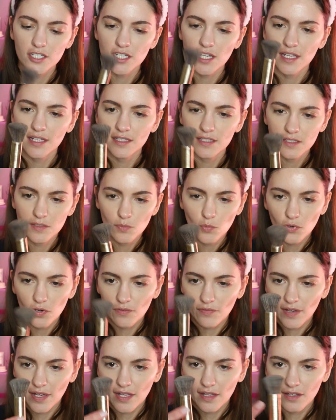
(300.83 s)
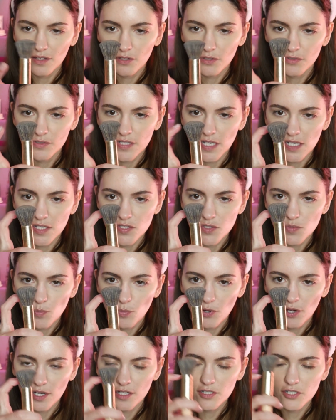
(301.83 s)
It's more of like a little dense
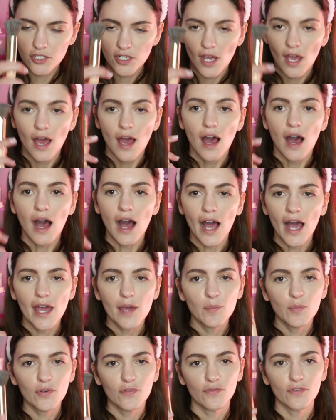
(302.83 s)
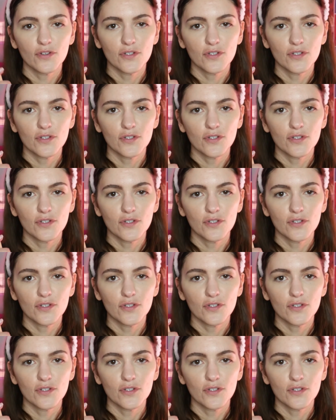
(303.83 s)
brush. I prefer